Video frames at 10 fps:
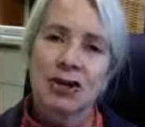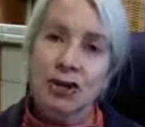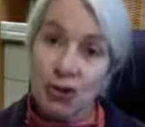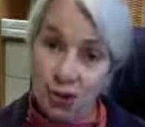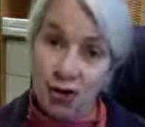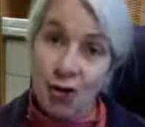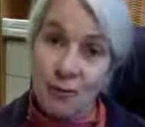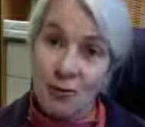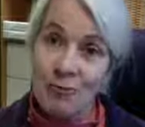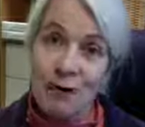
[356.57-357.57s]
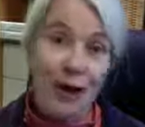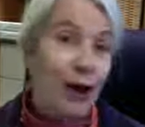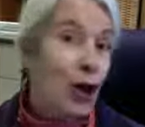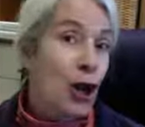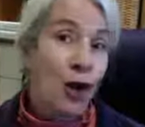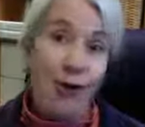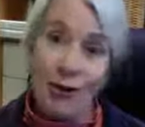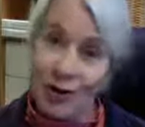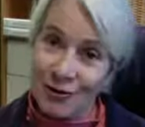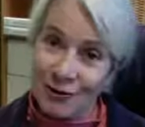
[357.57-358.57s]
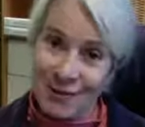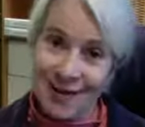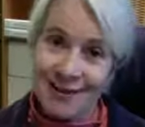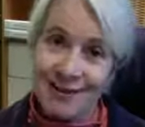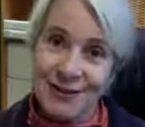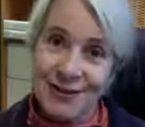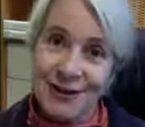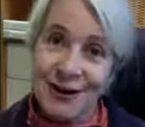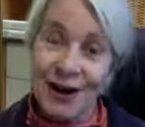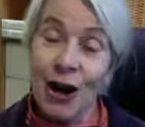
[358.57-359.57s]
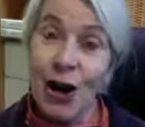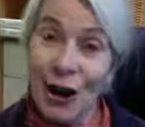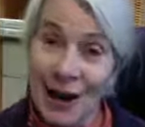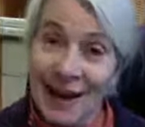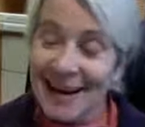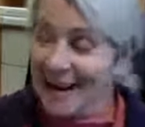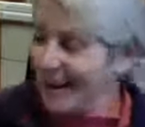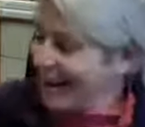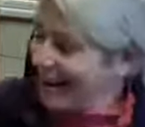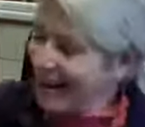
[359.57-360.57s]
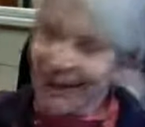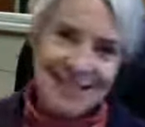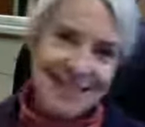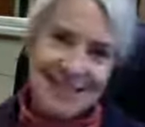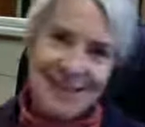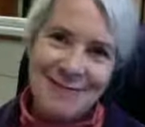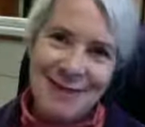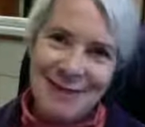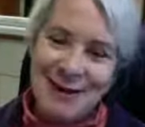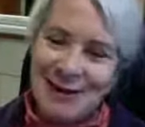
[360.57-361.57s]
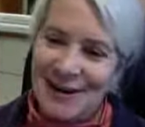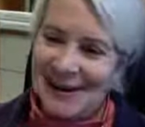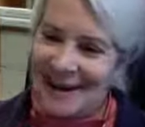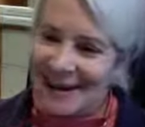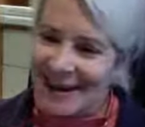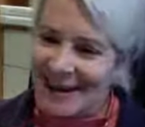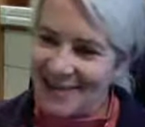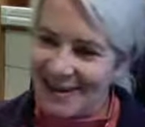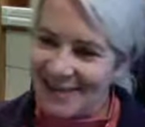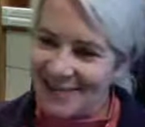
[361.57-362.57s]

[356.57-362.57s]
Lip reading: to your compost pile, not directly to your garden. Got it? Lots of time till we garden again anyways,